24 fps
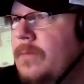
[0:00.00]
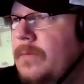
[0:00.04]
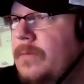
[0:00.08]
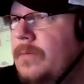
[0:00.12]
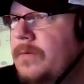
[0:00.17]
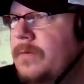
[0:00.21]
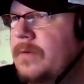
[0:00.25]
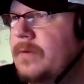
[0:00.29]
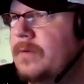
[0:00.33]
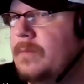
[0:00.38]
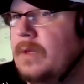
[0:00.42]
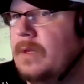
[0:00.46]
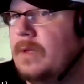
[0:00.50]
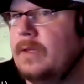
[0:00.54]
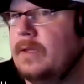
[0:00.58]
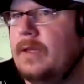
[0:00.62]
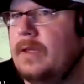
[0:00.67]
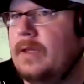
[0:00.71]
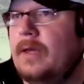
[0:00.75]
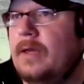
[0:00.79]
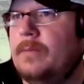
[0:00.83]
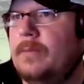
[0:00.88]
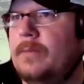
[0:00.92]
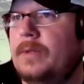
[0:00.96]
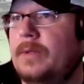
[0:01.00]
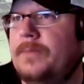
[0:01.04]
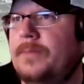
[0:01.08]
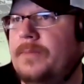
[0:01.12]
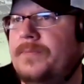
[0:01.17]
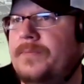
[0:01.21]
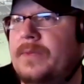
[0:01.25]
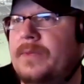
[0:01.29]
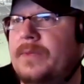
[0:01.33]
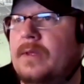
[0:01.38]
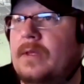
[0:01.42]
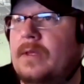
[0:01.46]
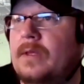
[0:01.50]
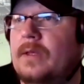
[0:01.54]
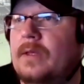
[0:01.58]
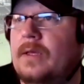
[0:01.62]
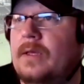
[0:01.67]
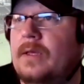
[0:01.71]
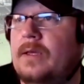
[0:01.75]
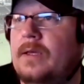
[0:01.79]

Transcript: something like that. But he